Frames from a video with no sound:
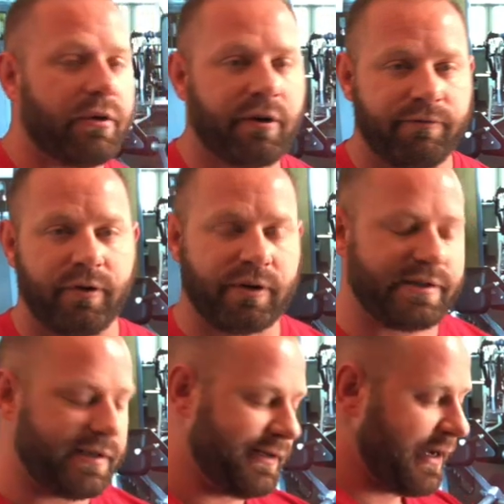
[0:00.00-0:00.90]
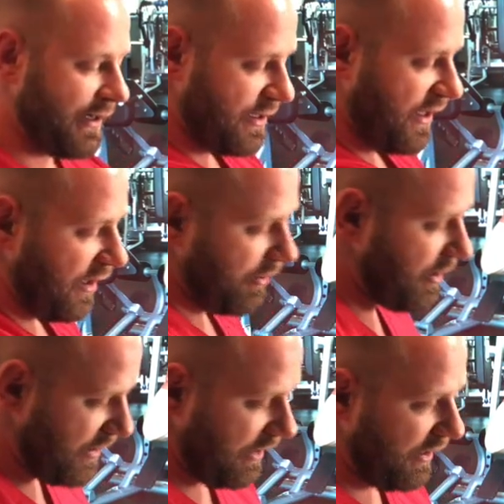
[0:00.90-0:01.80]
our focus is not does the arm
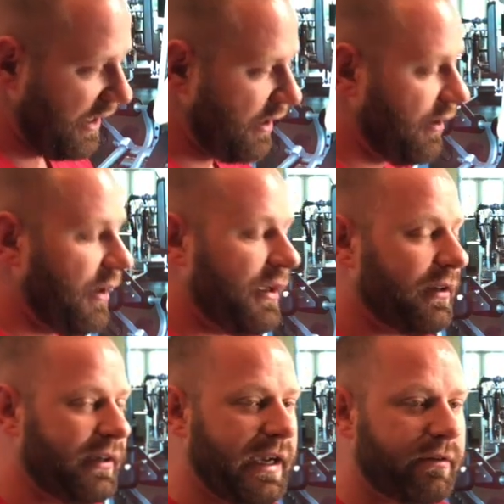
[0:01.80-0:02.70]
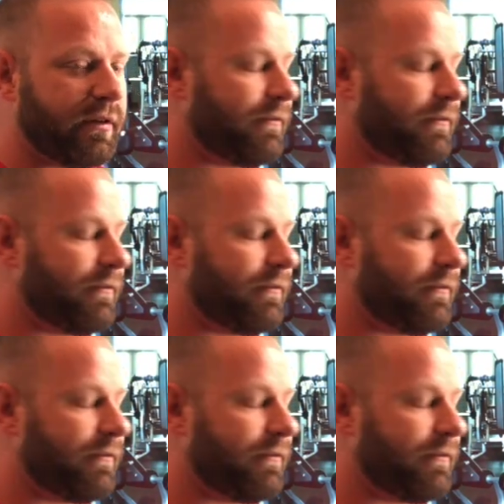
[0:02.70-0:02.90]
come down here. Now our